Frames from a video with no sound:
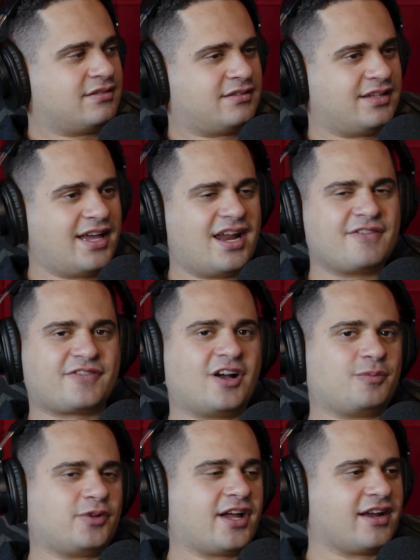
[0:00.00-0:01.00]
The
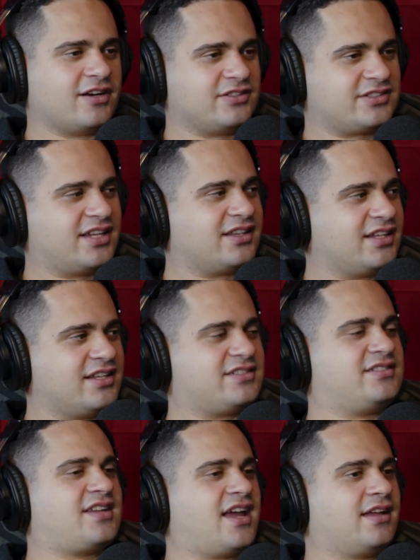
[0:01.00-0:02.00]
NFL players at
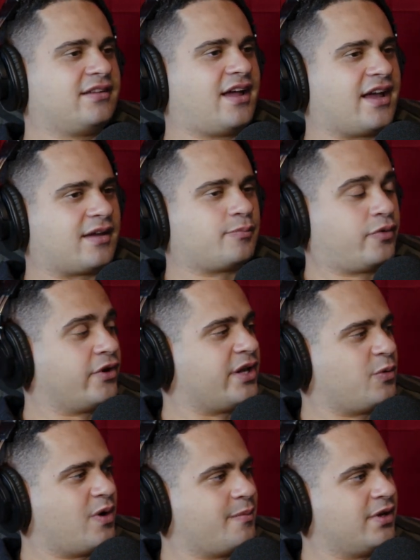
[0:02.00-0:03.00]
least date like pretty
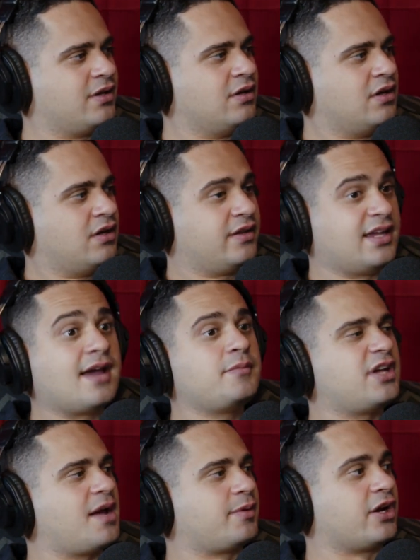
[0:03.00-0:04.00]
women. The
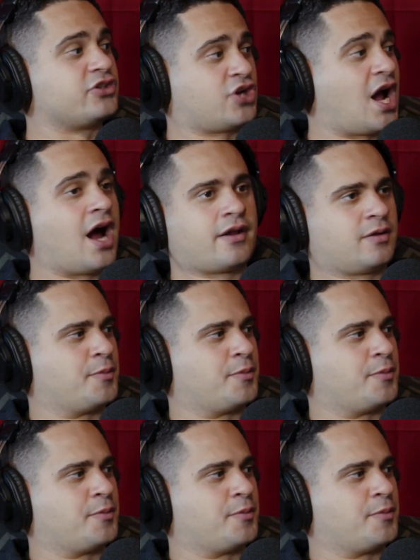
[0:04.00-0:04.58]
NBA players are out of their